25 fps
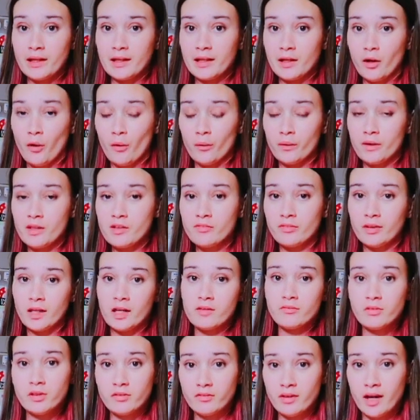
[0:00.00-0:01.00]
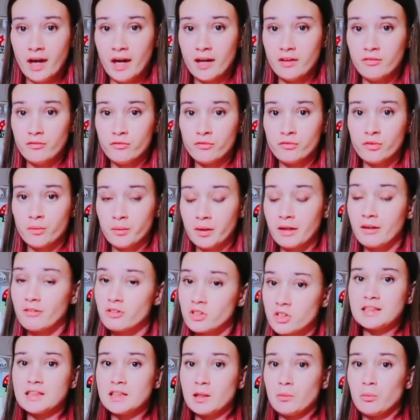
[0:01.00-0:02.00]
The only thing I've ever had from there is
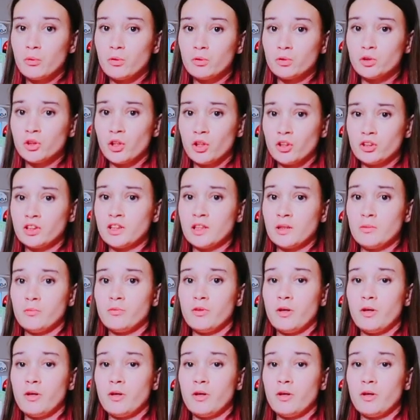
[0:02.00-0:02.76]
a double chocolate chip